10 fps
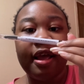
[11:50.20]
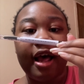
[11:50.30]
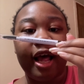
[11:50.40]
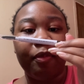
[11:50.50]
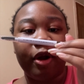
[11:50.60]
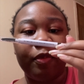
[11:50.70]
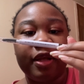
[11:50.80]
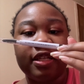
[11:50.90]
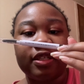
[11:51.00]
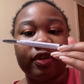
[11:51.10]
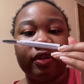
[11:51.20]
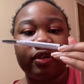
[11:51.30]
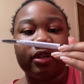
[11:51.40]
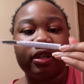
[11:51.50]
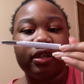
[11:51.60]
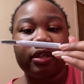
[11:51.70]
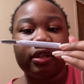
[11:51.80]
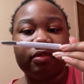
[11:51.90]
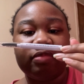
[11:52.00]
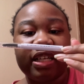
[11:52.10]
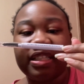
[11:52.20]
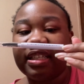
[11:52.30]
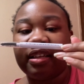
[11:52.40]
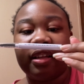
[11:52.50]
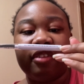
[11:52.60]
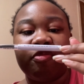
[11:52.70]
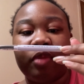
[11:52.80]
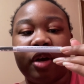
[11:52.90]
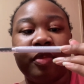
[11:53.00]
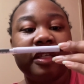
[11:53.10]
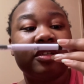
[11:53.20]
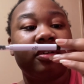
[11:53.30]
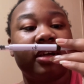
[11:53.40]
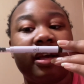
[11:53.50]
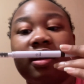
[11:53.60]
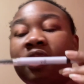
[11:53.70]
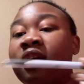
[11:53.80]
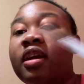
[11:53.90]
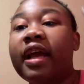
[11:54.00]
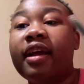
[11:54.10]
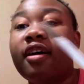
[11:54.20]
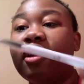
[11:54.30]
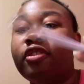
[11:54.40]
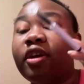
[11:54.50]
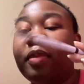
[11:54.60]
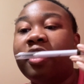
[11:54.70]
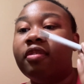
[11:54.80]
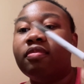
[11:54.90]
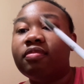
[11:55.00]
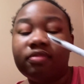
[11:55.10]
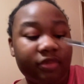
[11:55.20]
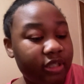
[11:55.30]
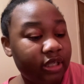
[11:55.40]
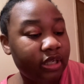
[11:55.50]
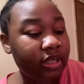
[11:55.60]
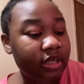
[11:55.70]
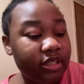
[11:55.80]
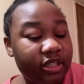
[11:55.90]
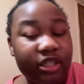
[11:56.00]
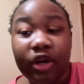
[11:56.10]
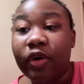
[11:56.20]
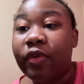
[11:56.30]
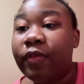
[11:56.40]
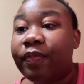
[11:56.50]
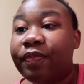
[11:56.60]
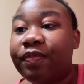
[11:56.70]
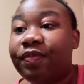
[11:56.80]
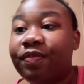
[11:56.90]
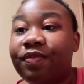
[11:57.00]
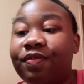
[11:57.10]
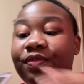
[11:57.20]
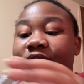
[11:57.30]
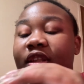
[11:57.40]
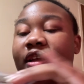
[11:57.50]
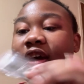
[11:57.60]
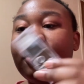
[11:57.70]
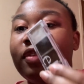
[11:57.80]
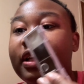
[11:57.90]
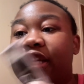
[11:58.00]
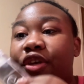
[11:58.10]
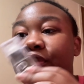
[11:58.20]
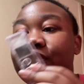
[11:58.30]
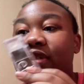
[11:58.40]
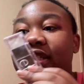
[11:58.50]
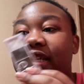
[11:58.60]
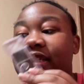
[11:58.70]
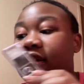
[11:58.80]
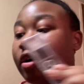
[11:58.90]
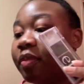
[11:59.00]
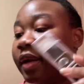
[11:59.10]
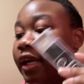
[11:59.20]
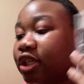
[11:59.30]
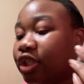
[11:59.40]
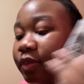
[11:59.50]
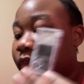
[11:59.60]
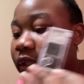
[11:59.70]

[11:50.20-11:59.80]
eyebrow pencil, instant lift brow pencil, okay? And color them in. So I don't really use this combination, but